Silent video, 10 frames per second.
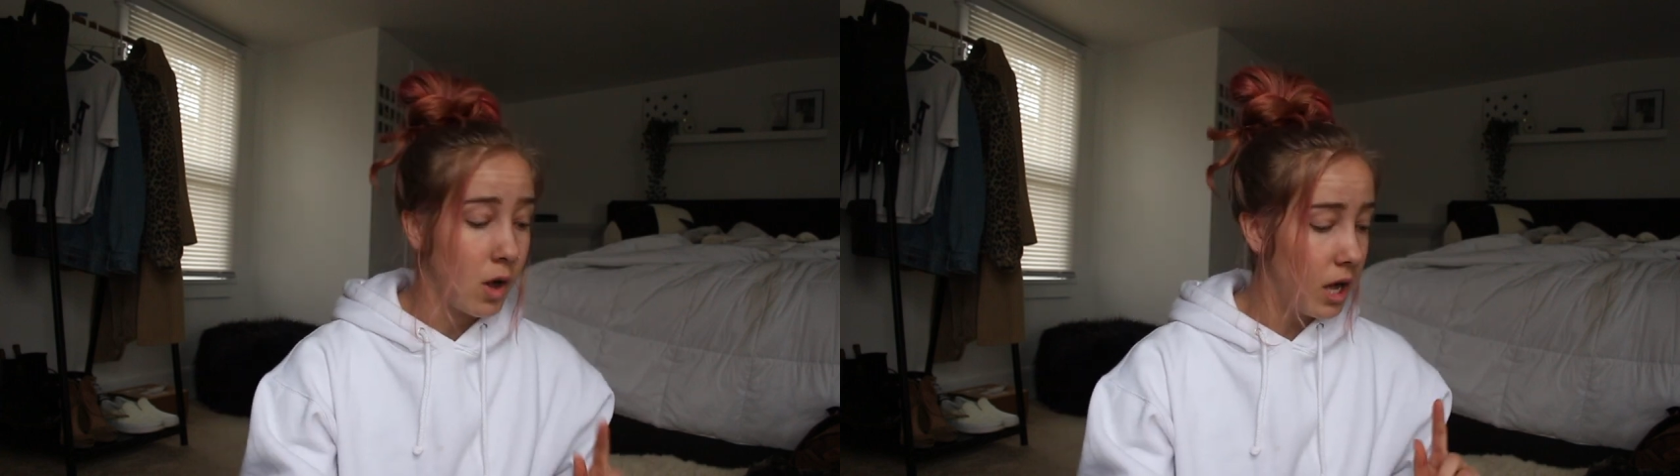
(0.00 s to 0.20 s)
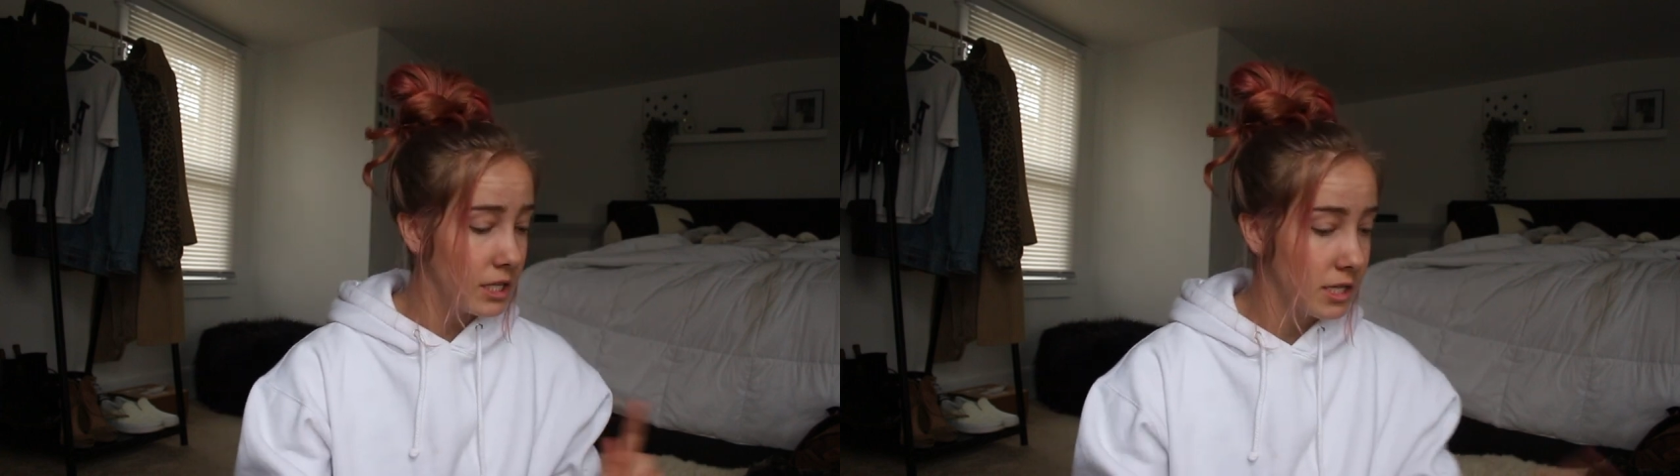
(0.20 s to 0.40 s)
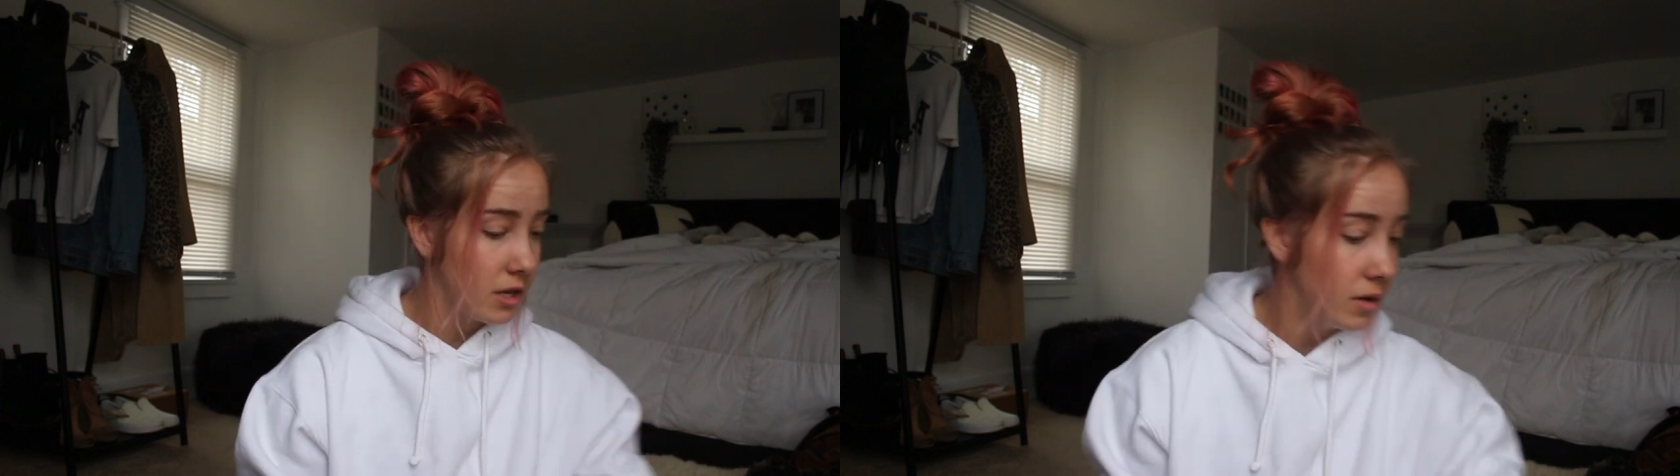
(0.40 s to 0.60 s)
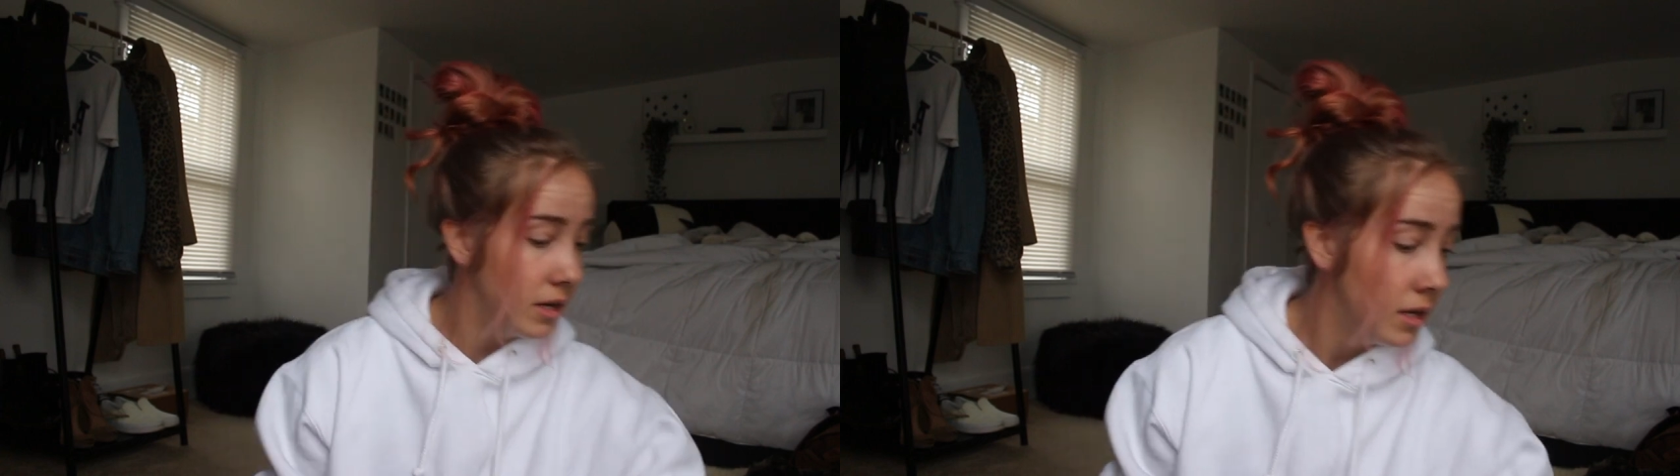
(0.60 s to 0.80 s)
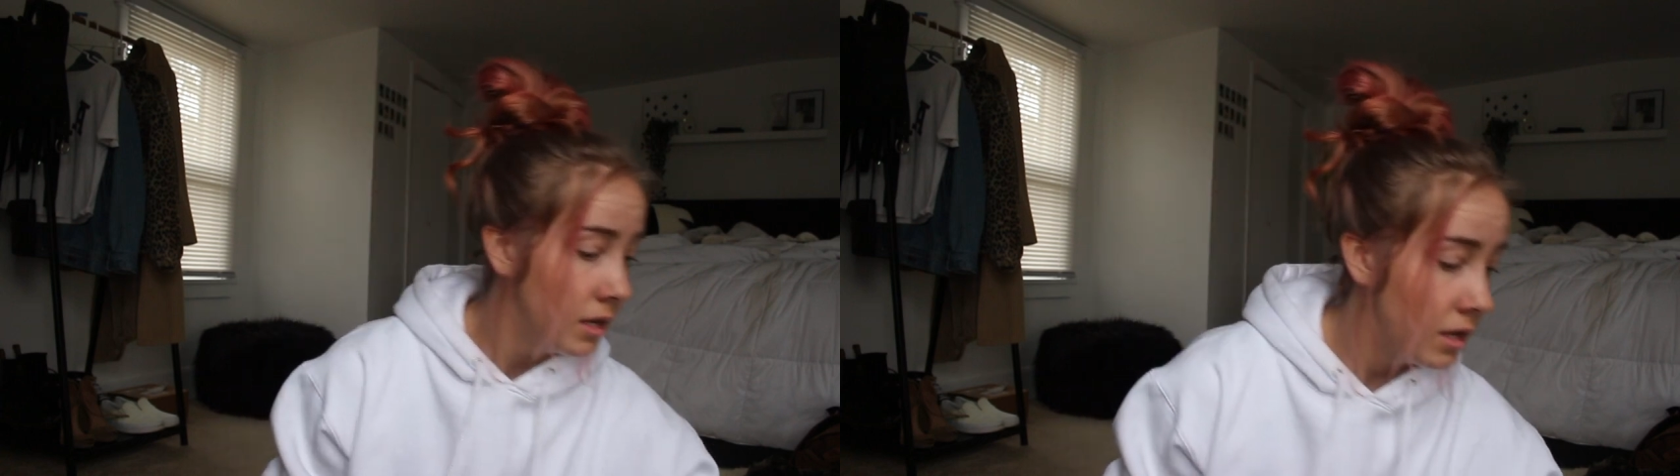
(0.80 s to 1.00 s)
Also,
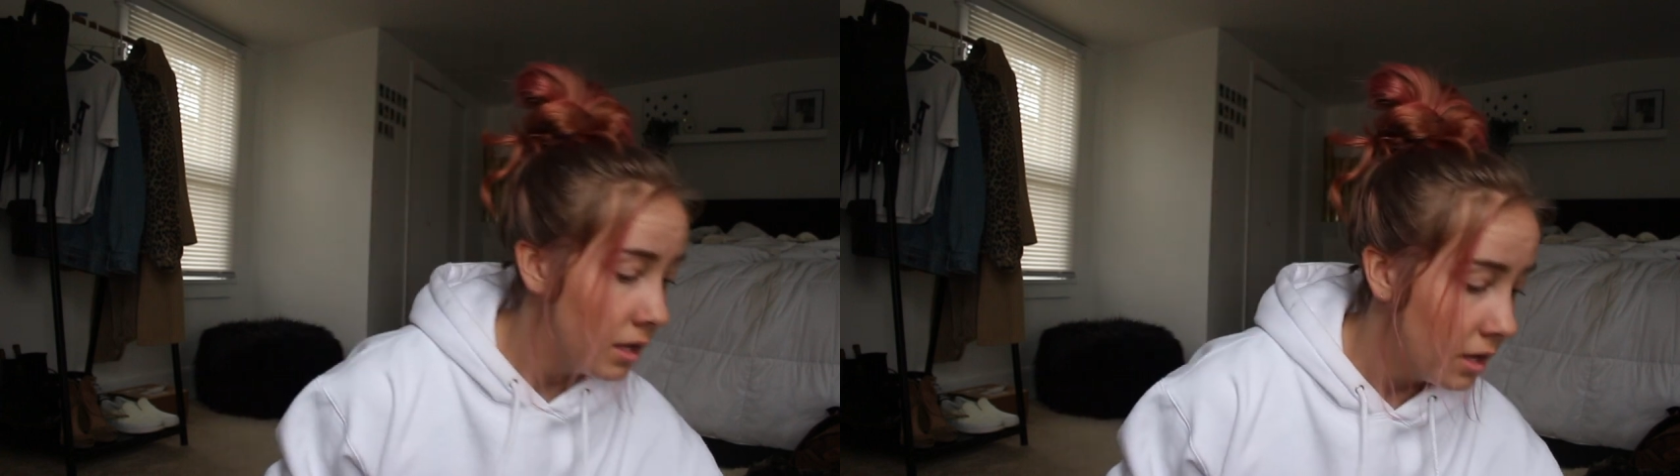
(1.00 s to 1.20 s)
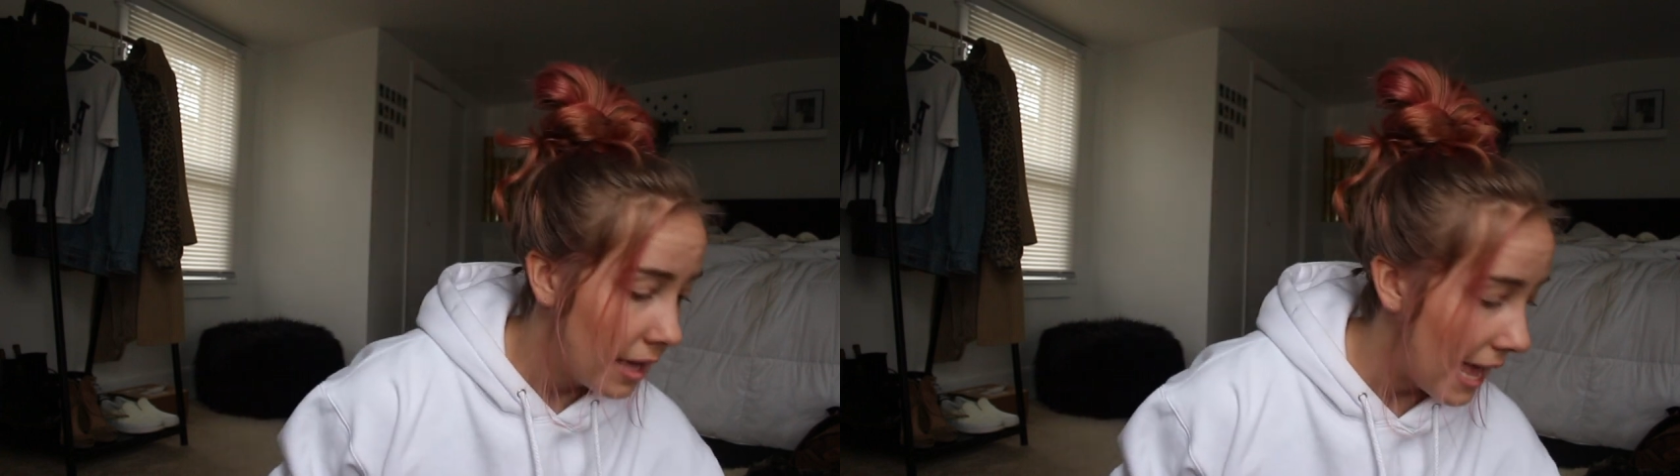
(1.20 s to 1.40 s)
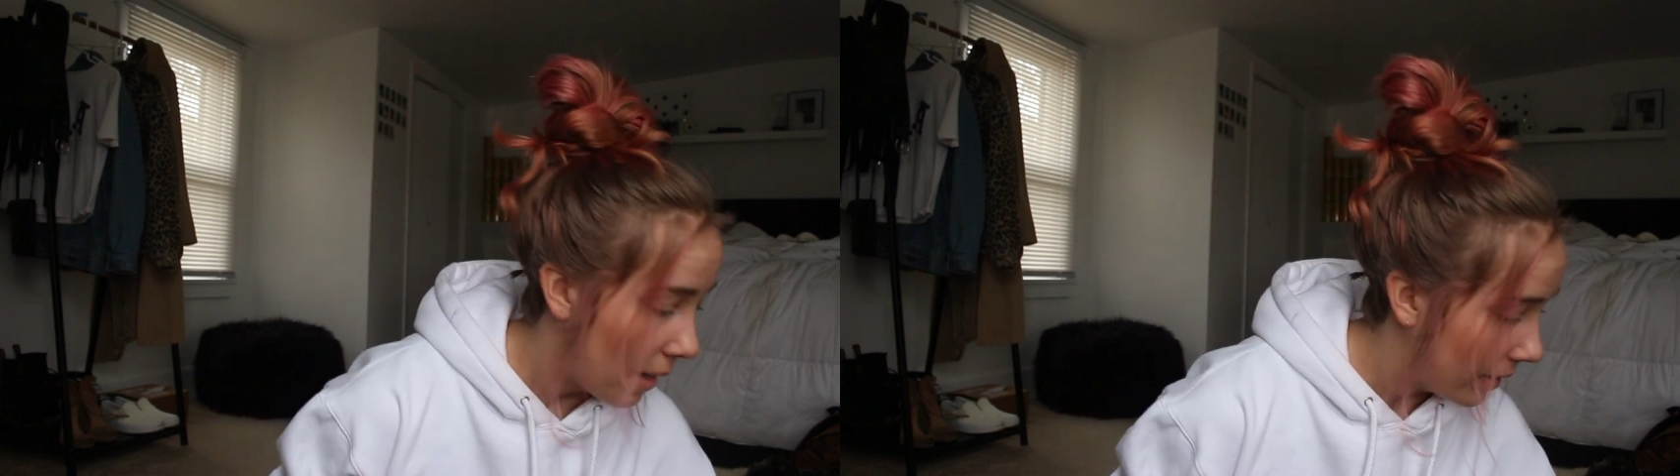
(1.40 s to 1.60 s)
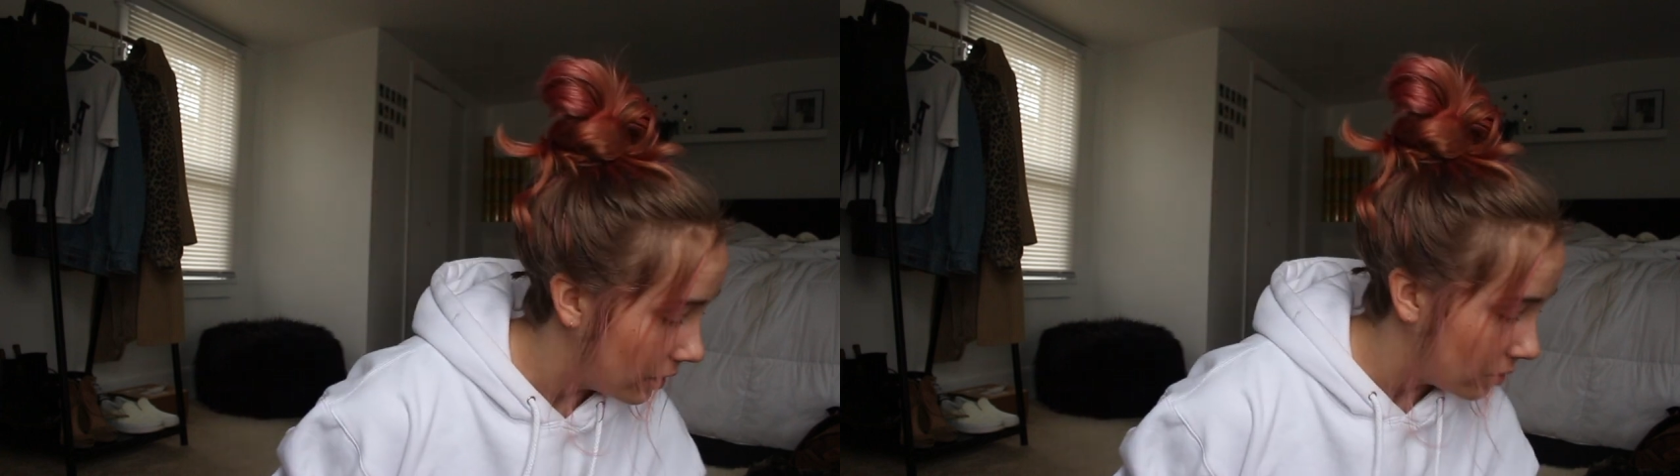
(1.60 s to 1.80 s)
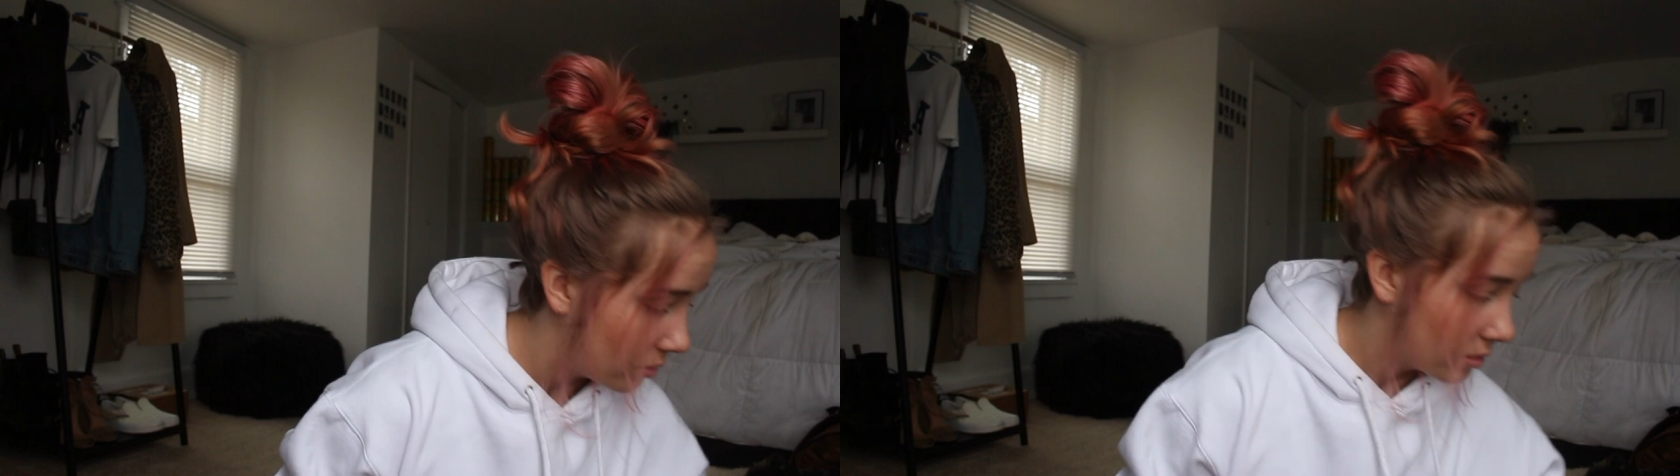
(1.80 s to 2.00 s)
how I